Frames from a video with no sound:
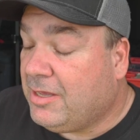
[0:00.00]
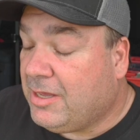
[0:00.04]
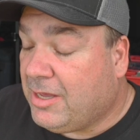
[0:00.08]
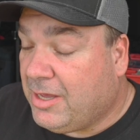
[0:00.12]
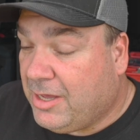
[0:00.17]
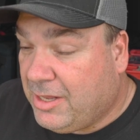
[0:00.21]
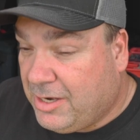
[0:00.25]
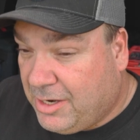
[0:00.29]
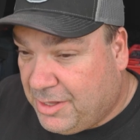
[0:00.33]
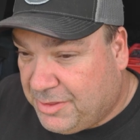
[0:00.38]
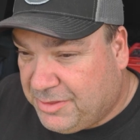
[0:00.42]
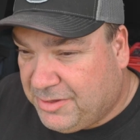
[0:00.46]

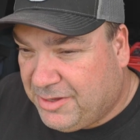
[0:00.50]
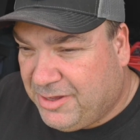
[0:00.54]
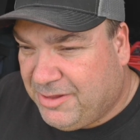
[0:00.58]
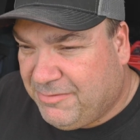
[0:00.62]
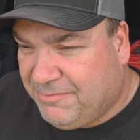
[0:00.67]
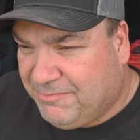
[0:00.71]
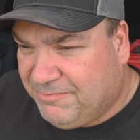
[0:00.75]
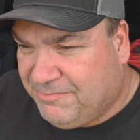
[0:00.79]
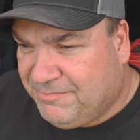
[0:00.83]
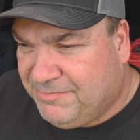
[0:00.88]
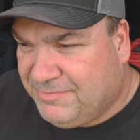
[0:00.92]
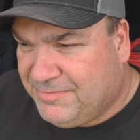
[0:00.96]
And I
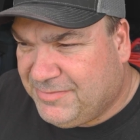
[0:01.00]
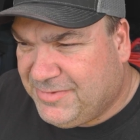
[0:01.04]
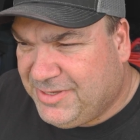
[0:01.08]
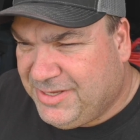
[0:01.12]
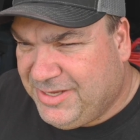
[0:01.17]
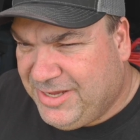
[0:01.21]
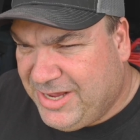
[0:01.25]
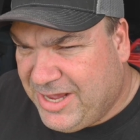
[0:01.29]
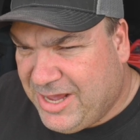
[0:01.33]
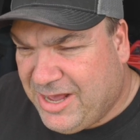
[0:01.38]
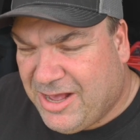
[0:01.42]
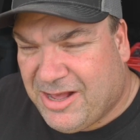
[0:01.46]
thought,
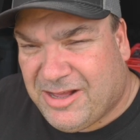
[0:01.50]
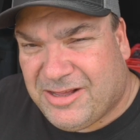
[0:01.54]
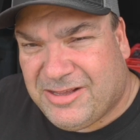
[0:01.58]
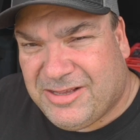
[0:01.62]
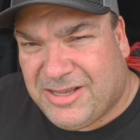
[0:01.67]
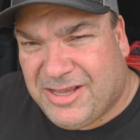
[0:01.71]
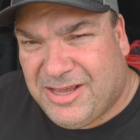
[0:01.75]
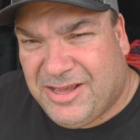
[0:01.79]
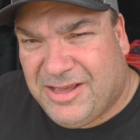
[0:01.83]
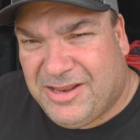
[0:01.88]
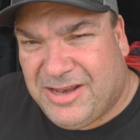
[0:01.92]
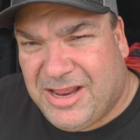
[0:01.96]
yeah.
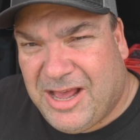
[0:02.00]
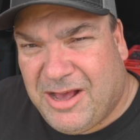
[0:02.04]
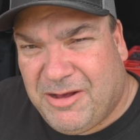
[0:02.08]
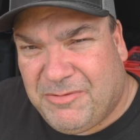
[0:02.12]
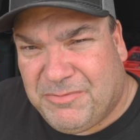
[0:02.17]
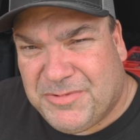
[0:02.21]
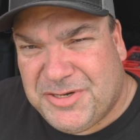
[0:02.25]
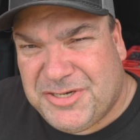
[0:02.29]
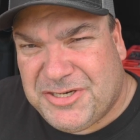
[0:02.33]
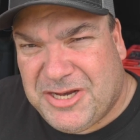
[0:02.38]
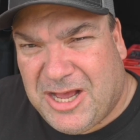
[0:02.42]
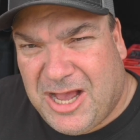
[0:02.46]
And
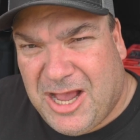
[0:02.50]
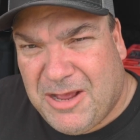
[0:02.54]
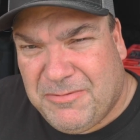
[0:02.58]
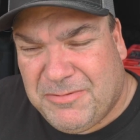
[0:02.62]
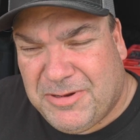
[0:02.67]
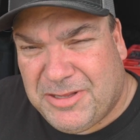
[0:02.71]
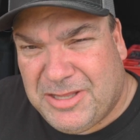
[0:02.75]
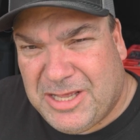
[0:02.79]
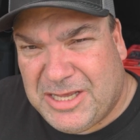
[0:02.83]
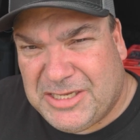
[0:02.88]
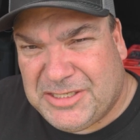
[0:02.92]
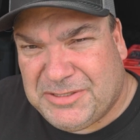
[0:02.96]
how much
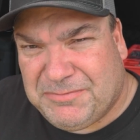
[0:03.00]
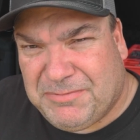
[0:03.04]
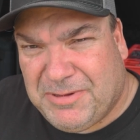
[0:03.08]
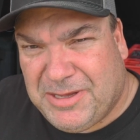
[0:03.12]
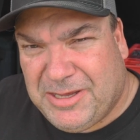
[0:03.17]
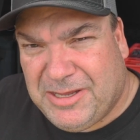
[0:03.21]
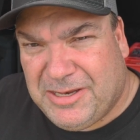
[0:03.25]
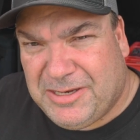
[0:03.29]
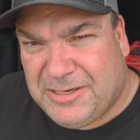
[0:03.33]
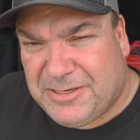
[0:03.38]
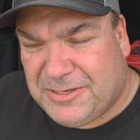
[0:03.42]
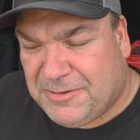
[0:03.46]
time did they
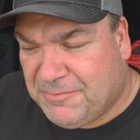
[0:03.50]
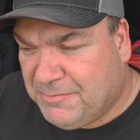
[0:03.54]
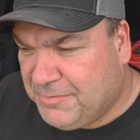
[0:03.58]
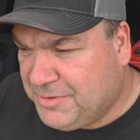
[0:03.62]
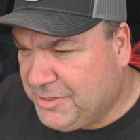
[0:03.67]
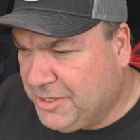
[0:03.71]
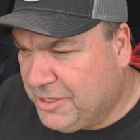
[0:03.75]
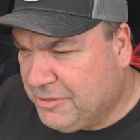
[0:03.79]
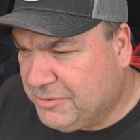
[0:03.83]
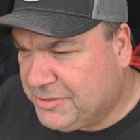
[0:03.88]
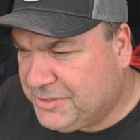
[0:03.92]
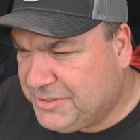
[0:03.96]
spend,
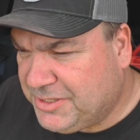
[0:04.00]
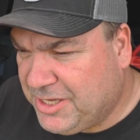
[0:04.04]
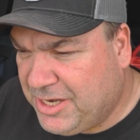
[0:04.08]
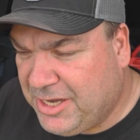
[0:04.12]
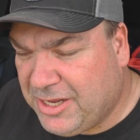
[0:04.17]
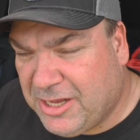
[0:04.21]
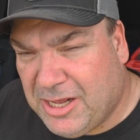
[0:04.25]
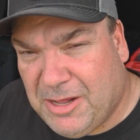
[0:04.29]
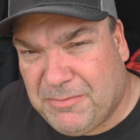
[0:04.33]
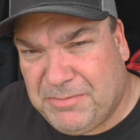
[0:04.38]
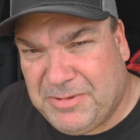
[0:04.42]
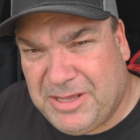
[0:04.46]

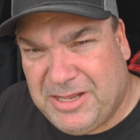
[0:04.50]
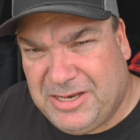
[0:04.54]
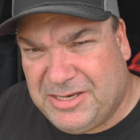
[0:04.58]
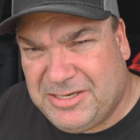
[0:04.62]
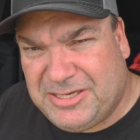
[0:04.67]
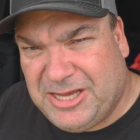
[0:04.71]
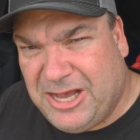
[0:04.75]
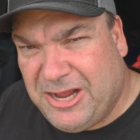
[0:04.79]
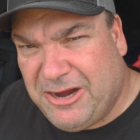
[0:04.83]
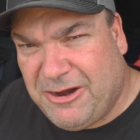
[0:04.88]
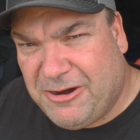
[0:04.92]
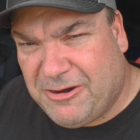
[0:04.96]
setting up that
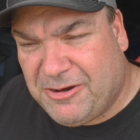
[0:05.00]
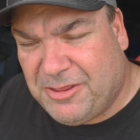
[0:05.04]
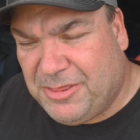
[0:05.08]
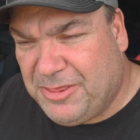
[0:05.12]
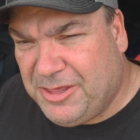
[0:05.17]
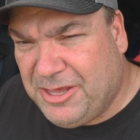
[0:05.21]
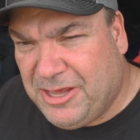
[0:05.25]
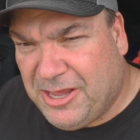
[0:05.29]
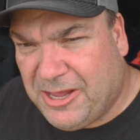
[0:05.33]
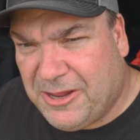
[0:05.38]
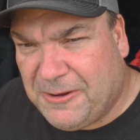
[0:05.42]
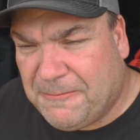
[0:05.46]
entire
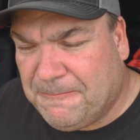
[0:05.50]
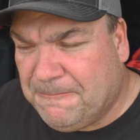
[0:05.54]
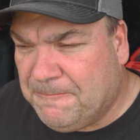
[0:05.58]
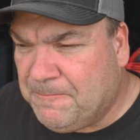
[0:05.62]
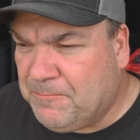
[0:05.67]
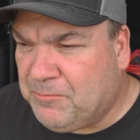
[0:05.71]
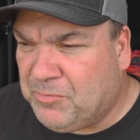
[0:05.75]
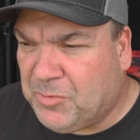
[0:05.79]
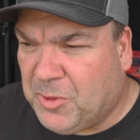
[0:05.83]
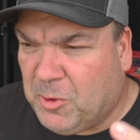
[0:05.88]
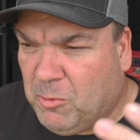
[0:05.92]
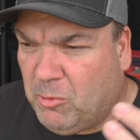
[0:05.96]
thing
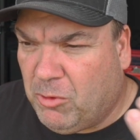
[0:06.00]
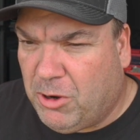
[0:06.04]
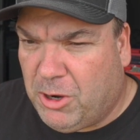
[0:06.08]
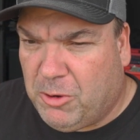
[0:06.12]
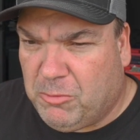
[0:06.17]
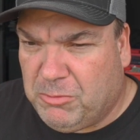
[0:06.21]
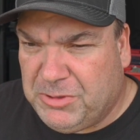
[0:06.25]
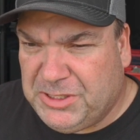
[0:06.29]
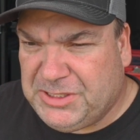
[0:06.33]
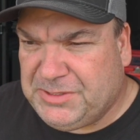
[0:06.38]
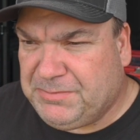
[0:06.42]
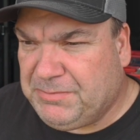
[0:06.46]

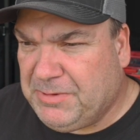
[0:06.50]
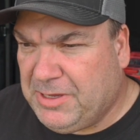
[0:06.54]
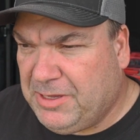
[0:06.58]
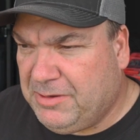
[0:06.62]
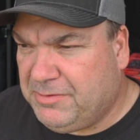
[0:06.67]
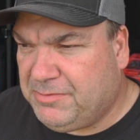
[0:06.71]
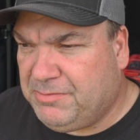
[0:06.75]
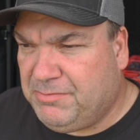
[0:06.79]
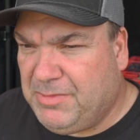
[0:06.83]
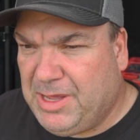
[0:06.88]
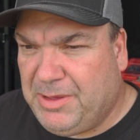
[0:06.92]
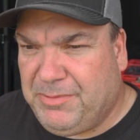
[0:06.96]
where we
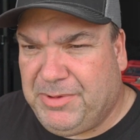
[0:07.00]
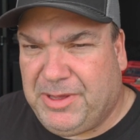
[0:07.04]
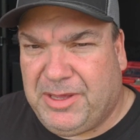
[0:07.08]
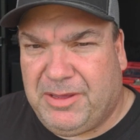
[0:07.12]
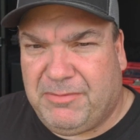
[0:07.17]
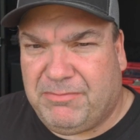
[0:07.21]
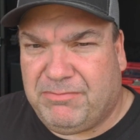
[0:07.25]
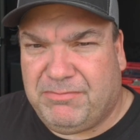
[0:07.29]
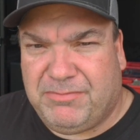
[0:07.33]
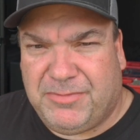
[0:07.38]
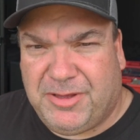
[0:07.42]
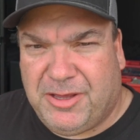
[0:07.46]
spent
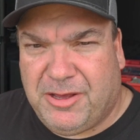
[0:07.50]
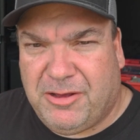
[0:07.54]
maybe,